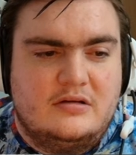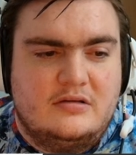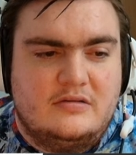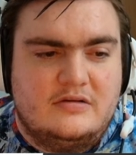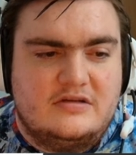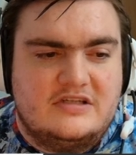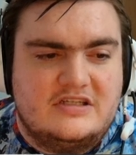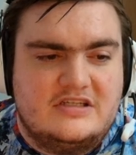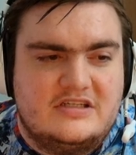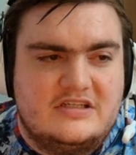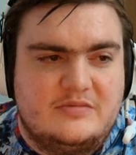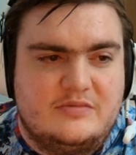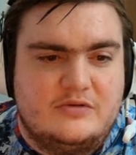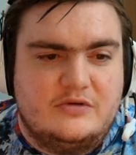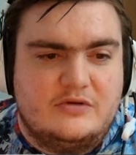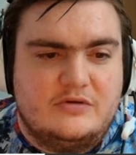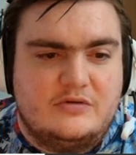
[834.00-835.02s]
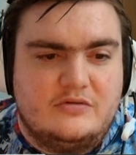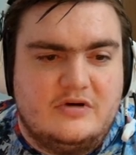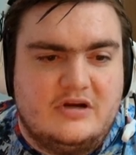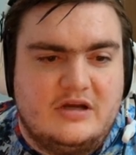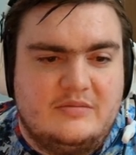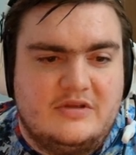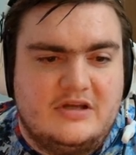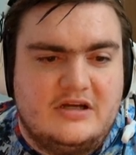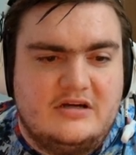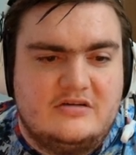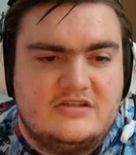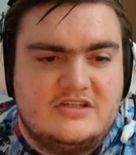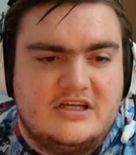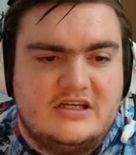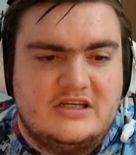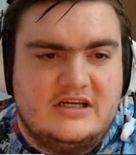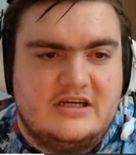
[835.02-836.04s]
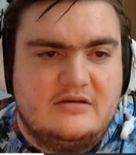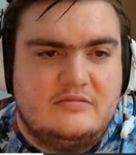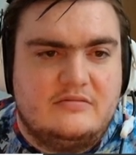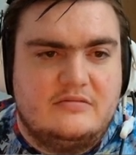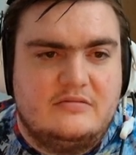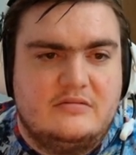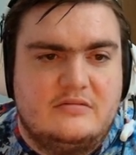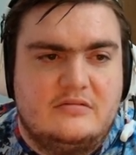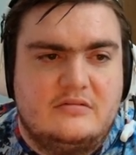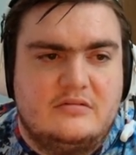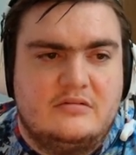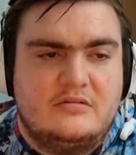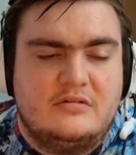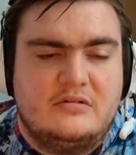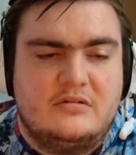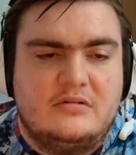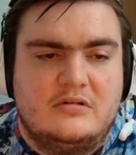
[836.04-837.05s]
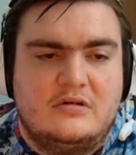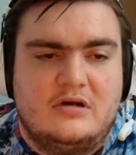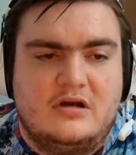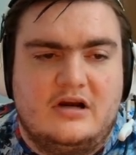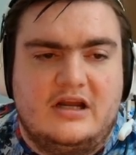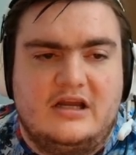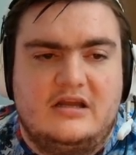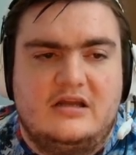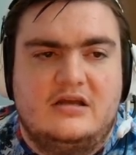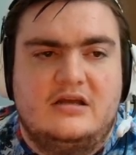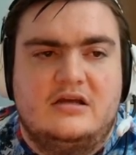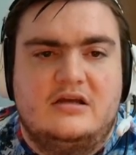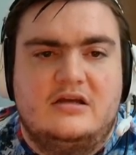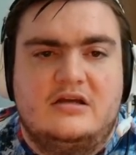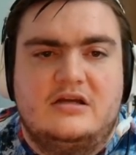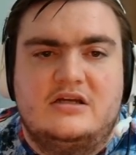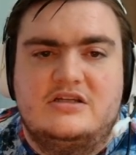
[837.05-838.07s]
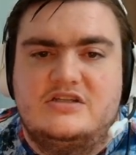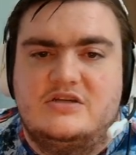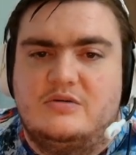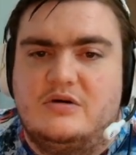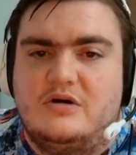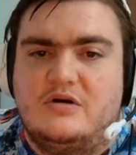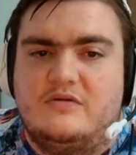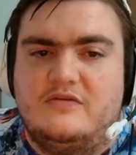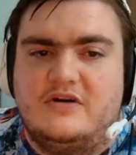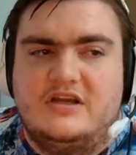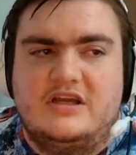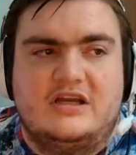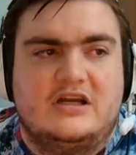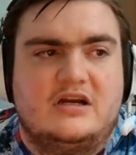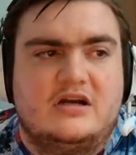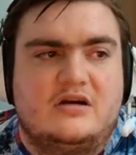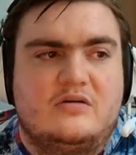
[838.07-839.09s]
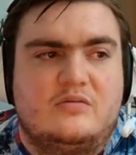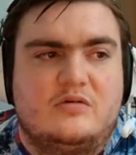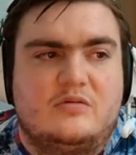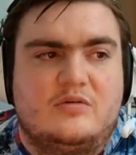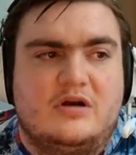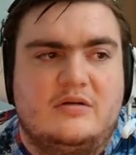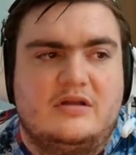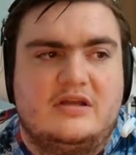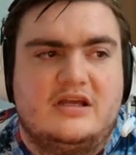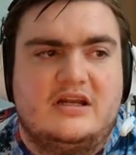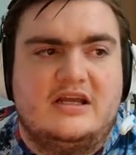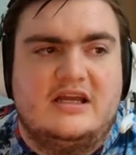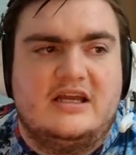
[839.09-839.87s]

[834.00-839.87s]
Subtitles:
Which is simple grab there, slide down. All right. So over here, we're probably going to